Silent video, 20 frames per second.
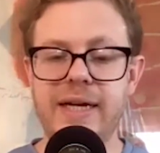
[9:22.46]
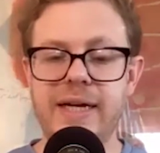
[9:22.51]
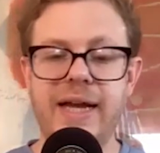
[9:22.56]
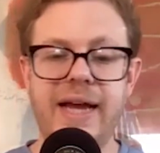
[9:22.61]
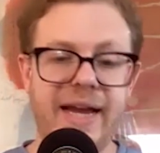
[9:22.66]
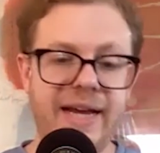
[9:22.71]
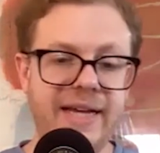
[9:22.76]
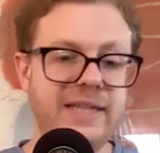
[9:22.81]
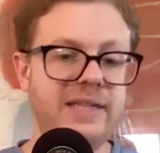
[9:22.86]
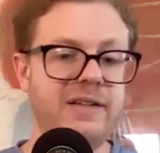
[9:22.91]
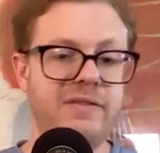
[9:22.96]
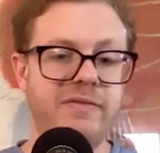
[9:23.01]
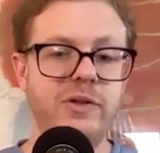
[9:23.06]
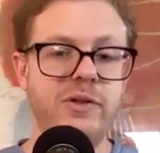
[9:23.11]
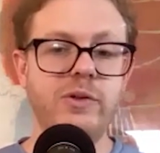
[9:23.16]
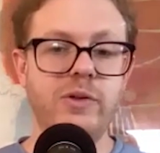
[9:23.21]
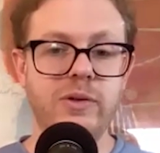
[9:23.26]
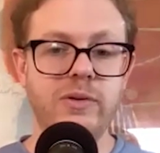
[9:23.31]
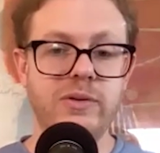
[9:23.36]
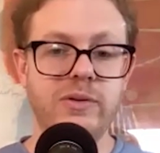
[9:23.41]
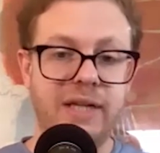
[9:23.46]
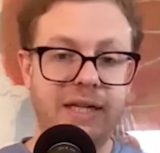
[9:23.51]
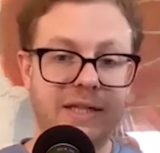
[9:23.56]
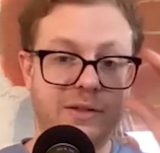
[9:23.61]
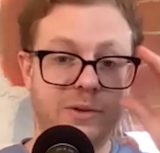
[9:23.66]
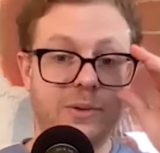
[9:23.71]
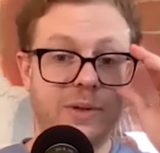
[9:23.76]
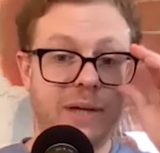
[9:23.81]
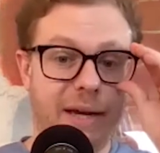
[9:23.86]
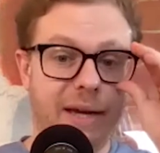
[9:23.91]
And if you don't, that's
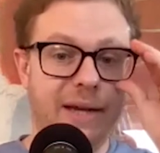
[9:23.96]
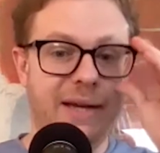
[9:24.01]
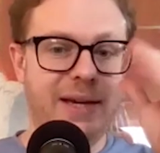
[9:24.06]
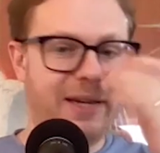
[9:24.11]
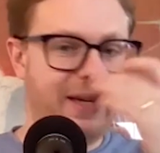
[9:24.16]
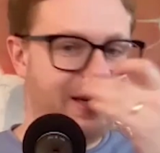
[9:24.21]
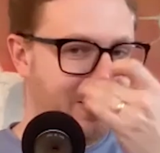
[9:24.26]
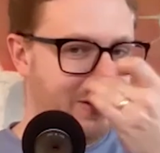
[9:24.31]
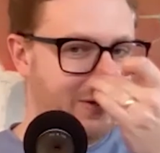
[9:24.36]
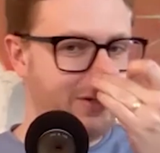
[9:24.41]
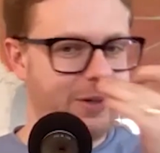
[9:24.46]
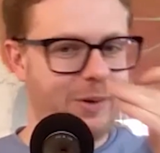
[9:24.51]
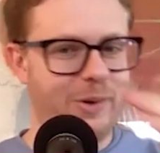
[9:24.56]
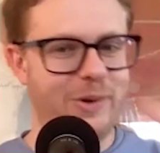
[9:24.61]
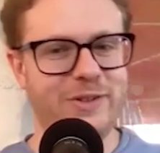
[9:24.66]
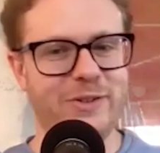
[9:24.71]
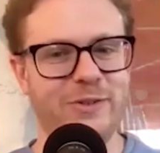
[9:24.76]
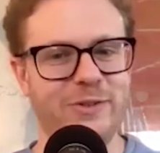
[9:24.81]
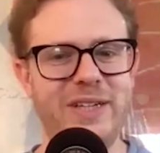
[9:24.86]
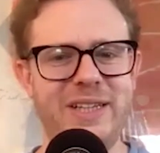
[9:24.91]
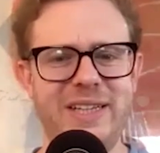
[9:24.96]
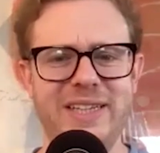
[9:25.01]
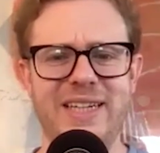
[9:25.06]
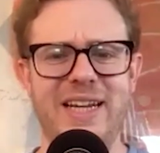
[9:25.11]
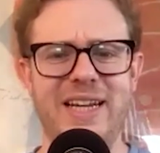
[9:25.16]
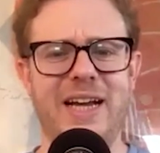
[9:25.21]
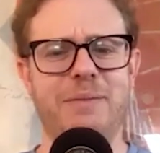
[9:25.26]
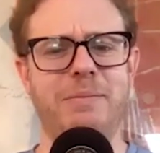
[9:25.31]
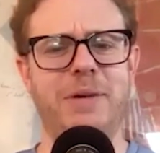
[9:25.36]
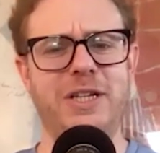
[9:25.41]
okay. So it was really
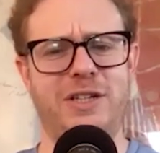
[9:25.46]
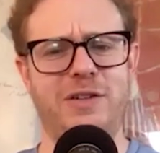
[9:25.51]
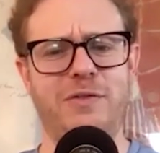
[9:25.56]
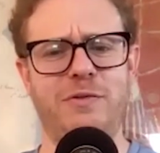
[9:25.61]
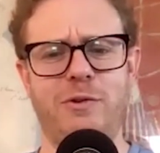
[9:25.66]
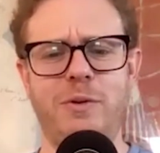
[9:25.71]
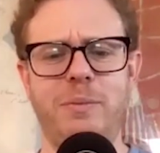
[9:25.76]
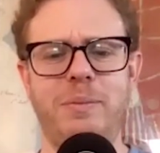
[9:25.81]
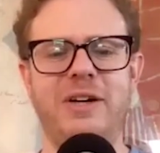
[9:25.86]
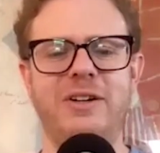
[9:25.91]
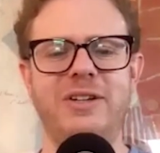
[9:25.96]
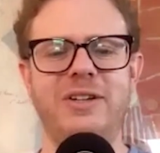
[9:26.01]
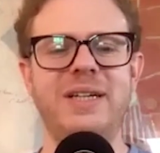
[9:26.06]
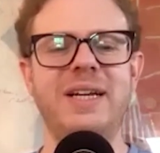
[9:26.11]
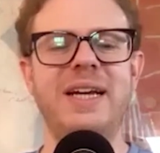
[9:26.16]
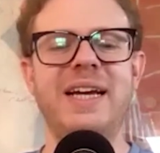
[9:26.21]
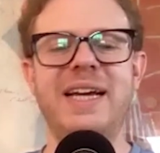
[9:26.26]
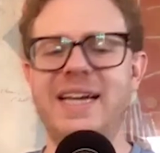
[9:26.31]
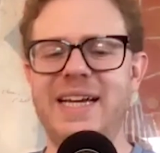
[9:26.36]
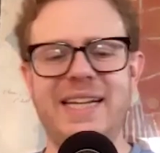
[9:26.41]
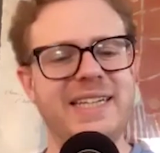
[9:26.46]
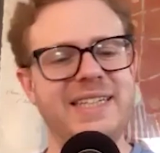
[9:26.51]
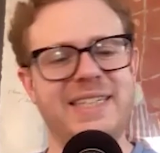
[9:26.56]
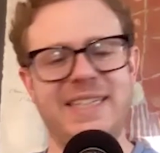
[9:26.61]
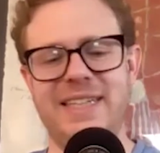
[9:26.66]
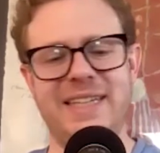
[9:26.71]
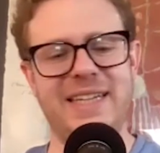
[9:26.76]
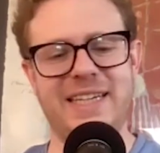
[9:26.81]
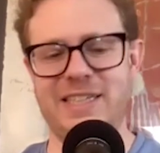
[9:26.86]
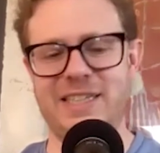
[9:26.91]
not much of a rebellion, and it
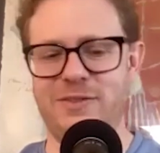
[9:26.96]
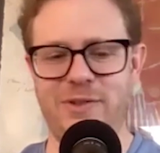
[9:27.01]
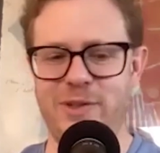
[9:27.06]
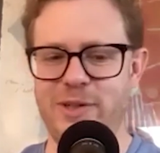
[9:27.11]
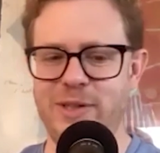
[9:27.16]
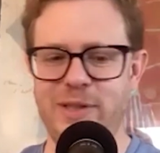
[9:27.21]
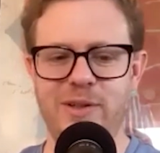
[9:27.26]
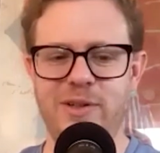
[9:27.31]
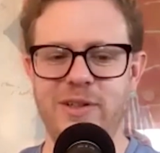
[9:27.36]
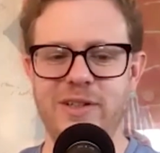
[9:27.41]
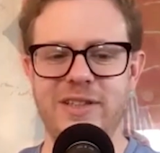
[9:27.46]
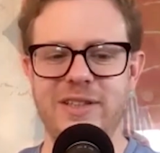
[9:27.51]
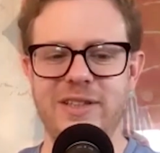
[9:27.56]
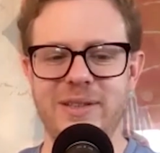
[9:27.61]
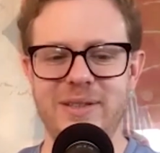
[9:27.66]
didn't last very long.